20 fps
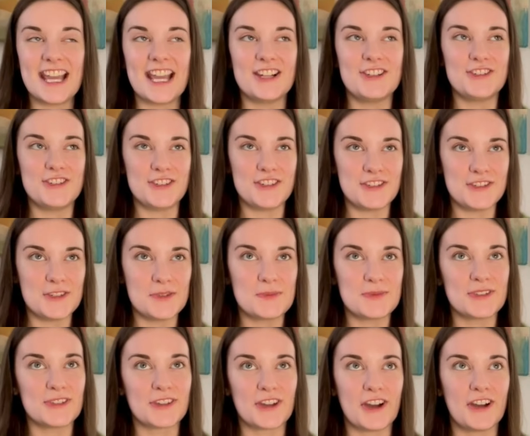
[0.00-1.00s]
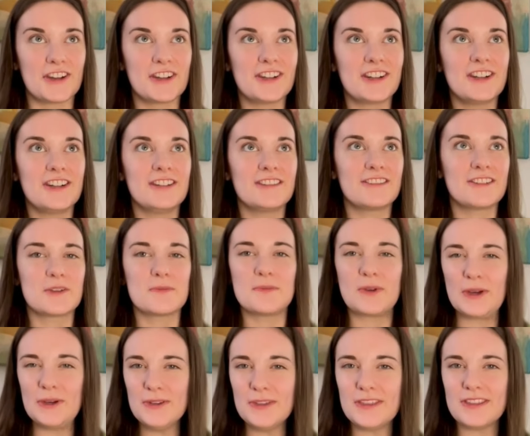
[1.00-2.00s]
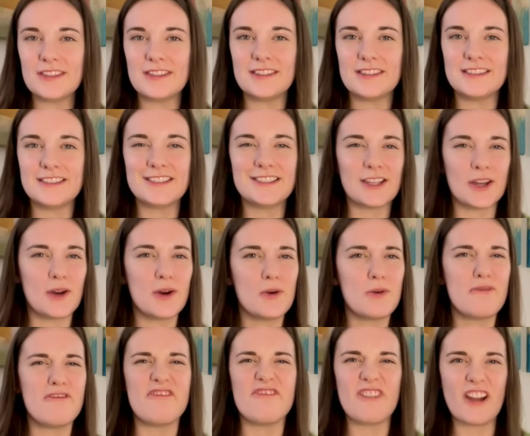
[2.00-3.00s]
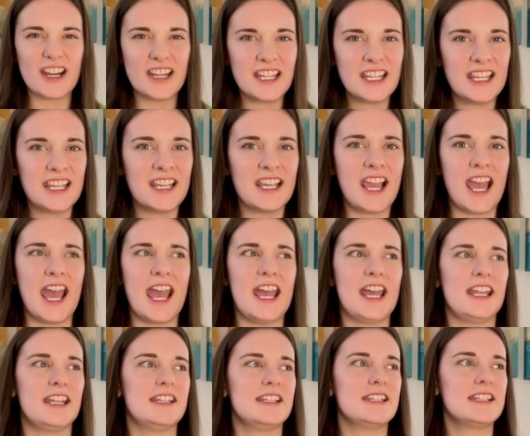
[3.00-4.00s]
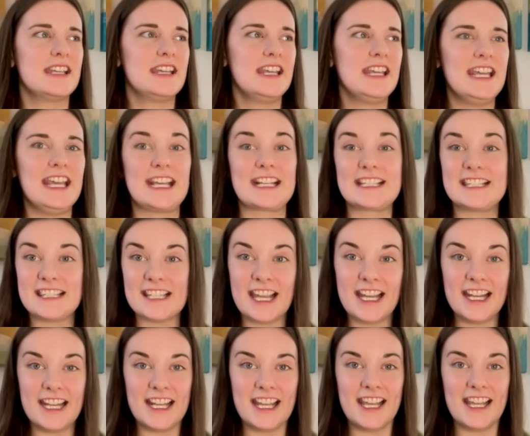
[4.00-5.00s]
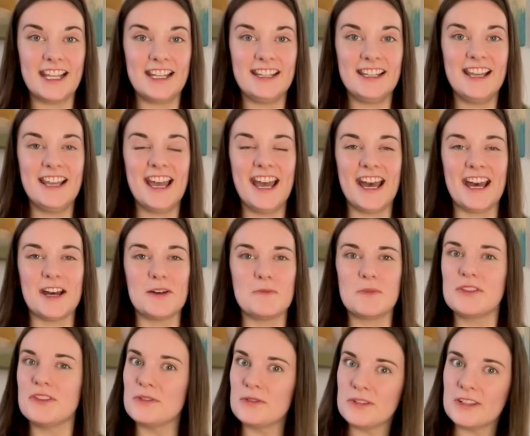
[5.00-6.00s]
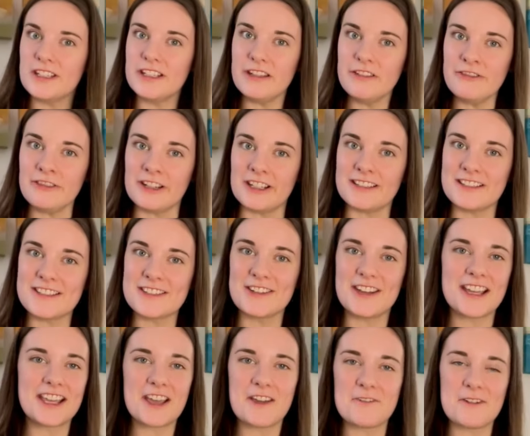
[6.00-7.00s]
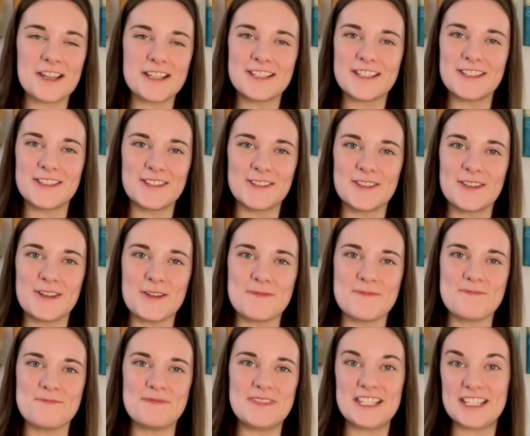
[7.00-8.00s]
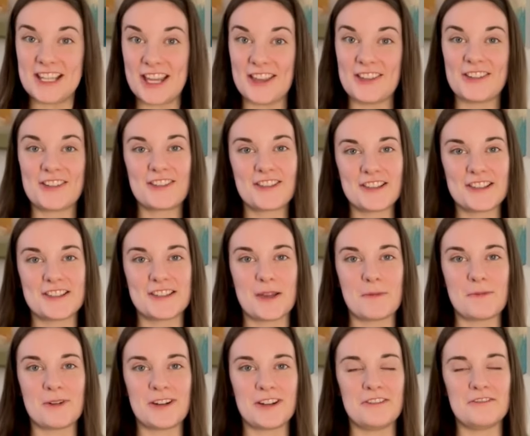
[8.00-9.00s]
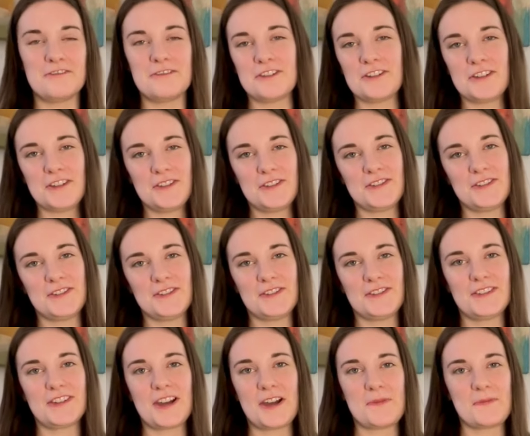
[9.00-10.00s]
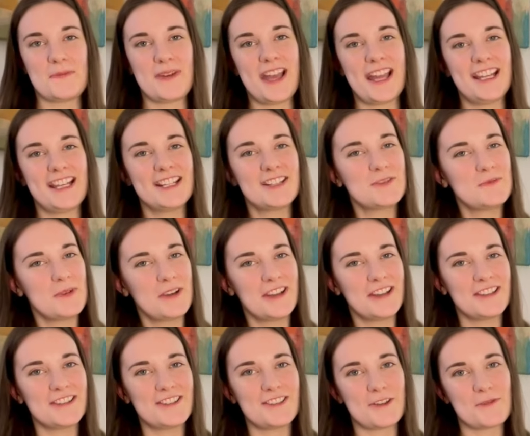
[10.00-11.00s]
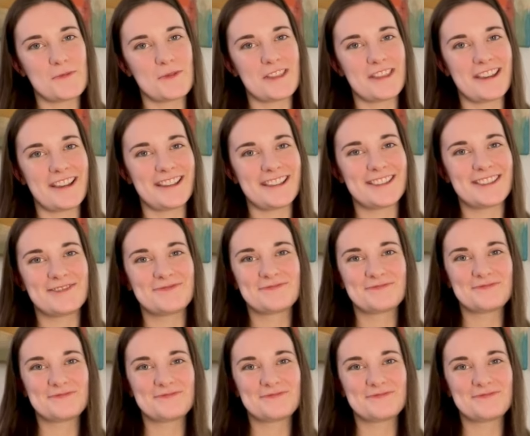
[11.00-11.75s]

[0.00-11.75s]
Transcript: and She Stoops to Conquer, they're both so funny and exciting, uh, but they're really different. So I can't wait to do them together this summer and for you to come and experience them with us.